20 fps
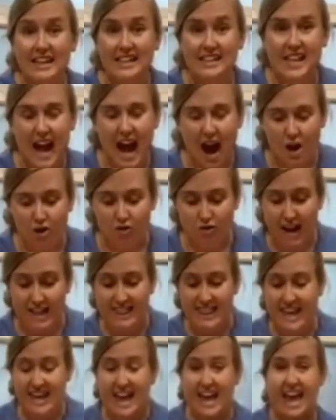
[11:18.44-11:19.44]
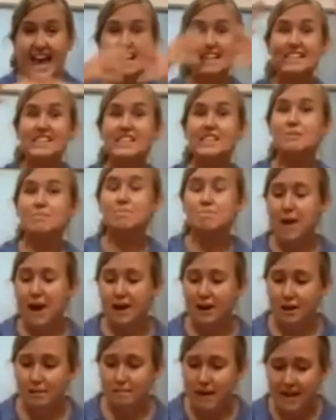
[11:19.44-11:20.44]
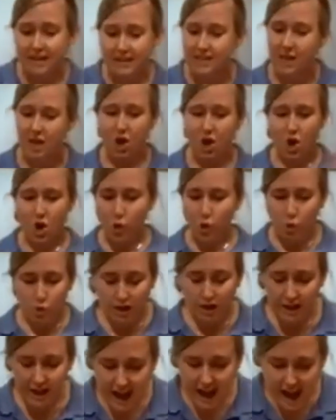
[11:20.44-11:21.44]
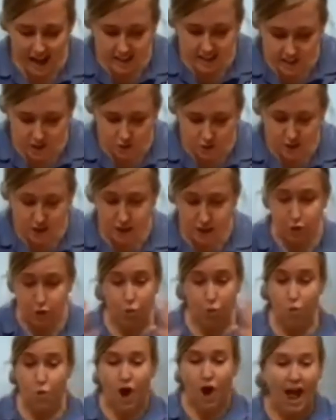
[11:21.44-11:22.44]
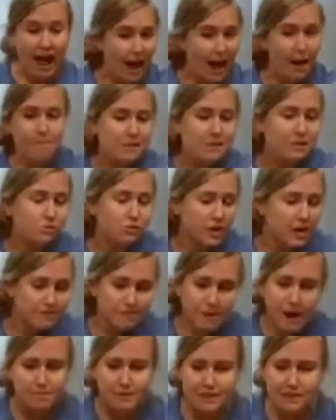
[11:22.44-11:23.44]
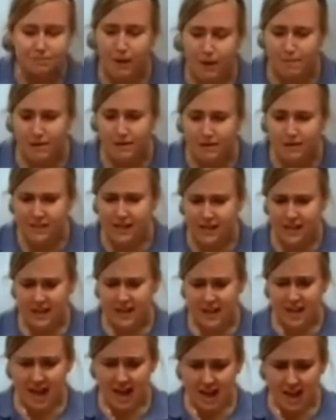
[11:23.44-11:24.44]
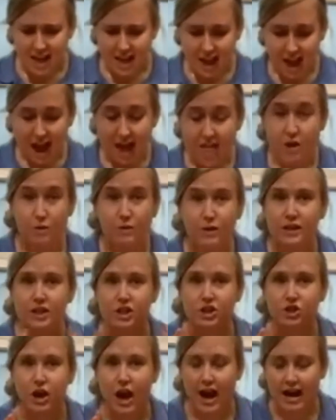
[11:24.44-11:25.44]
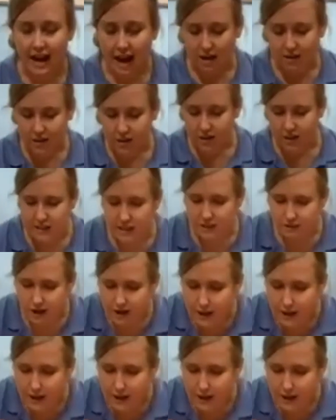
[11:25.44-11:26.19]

things out, right? They experiment. We're gonna ask a question, what happens when I pop these bubbles? And then we're gonna try it out. So let's see,